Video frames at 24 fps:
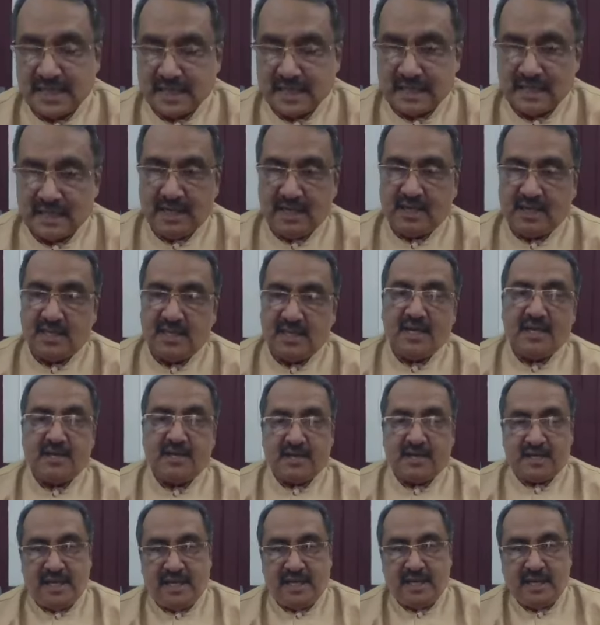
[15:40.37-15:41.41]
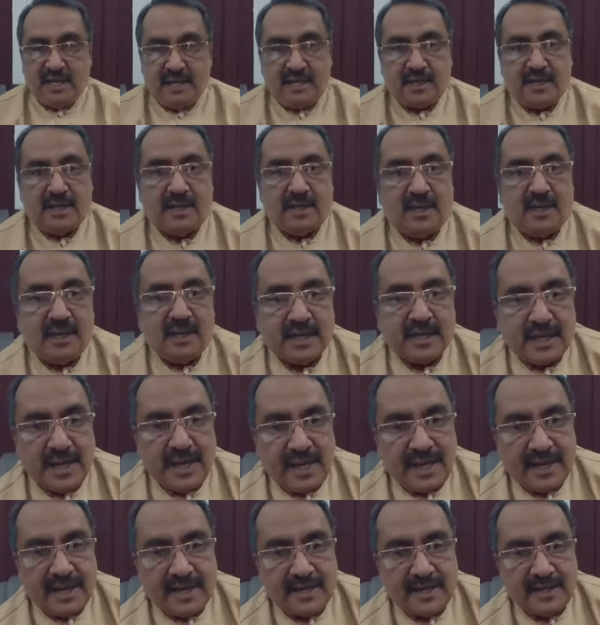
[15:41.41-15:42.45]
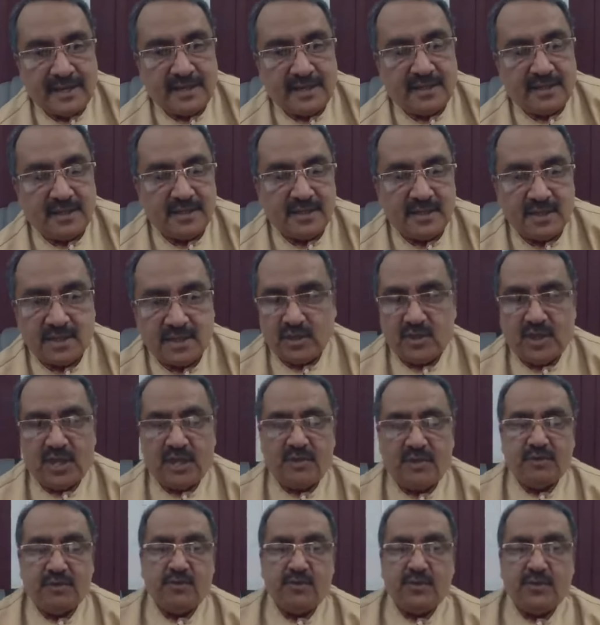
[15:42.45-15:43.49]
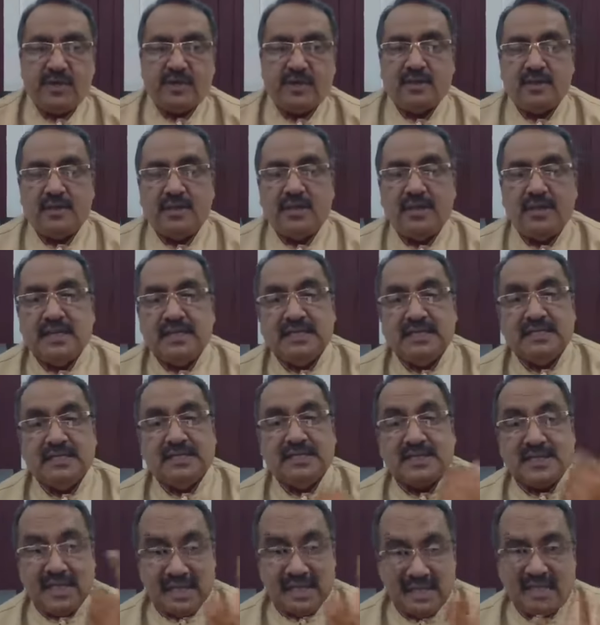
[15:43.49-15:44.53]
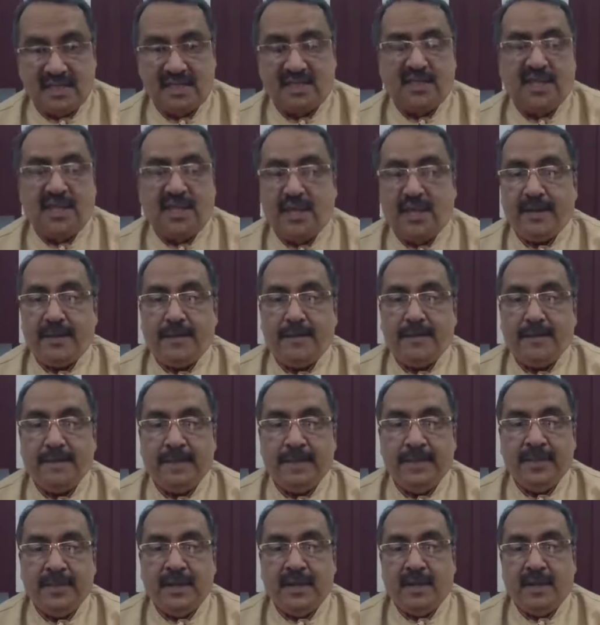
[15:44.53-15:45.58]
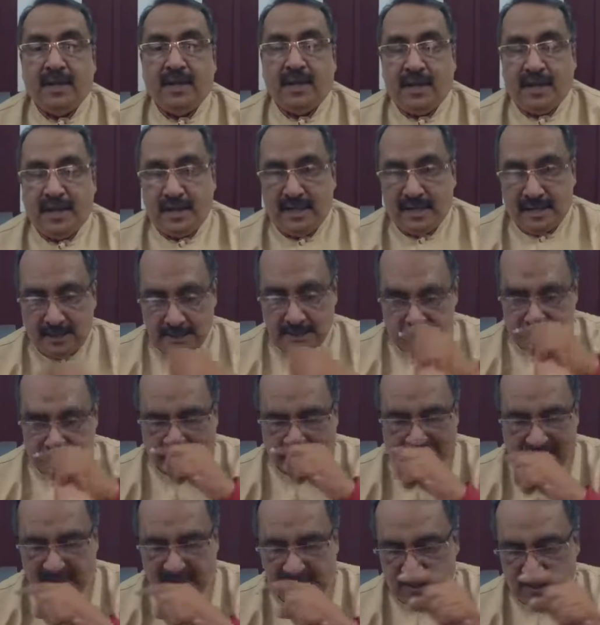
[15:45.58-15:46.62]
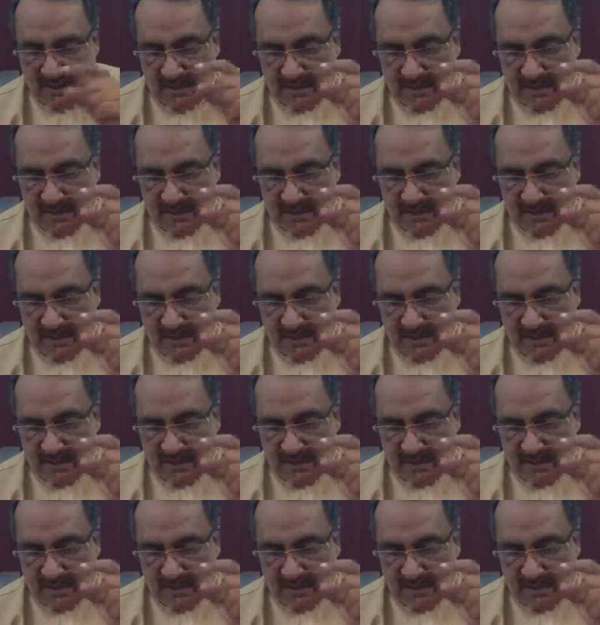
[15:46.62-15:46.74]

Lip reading: circular, then take care and you have to do it. Second thing, and